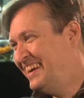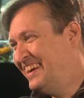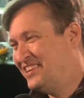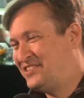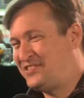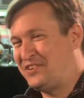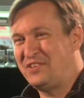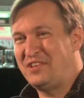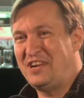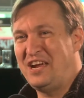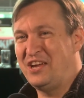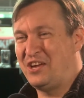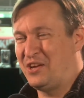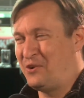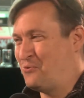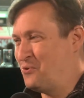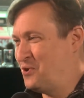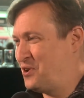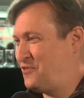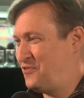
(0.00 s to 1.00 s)
so that I
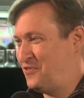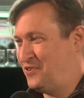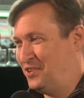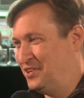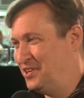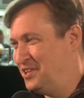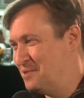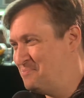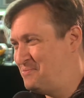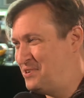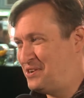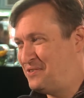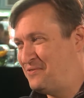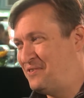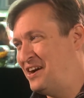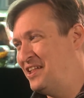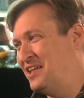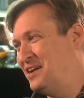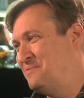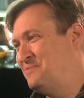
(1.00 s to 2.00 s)
can work for a little bit
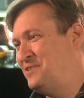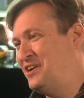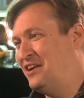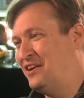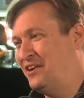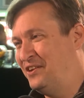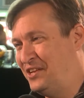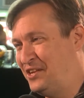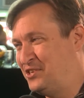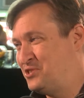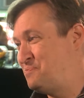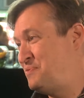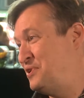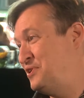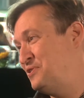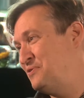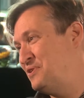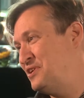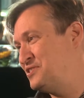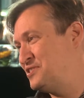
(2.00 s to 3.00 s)
while I'm there, and then
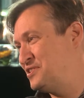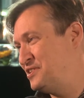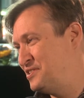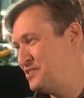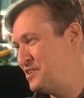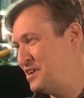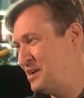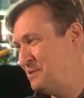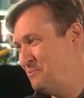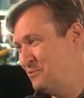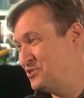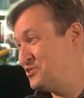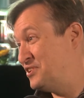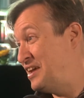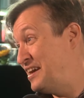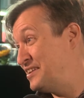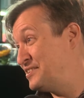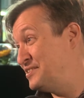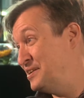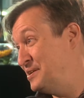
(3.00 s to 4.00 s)
spend the rest of the time with
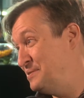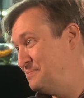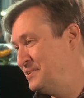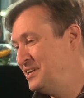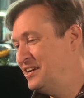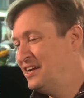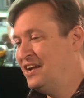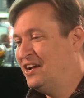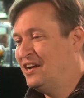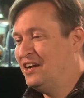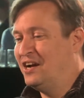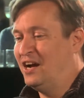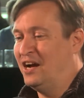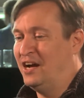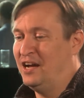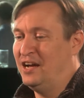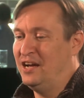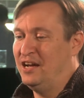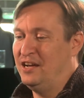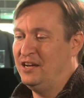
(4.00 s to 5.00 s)
slack time?
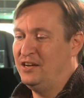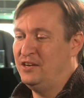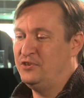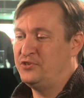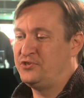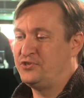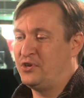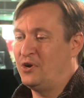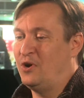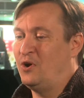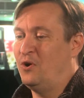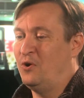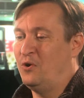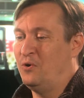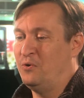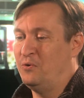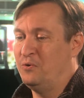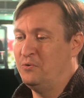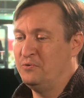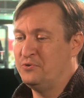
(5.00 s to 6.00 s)

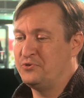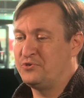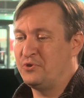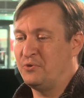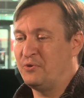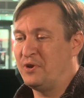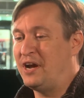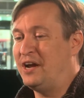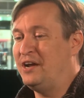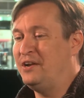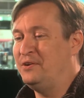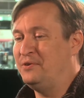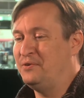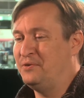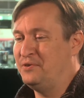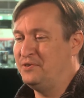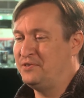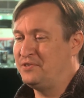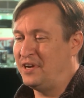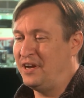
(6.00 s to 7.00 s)
So what I
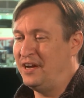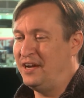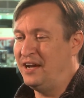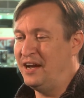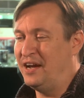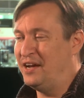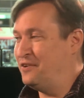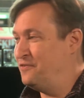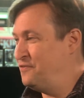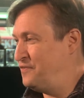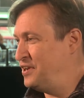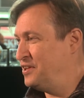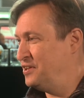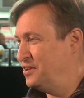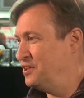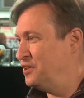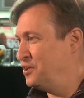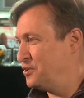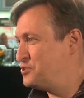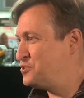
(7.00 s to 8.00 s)
do is I invent
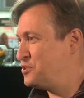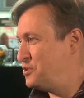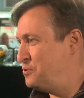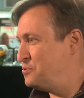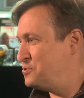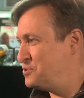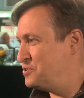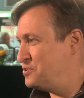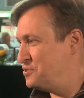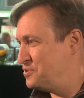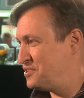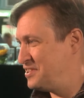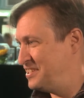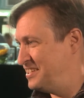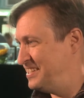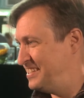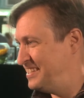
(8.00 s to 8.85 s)
little excuses,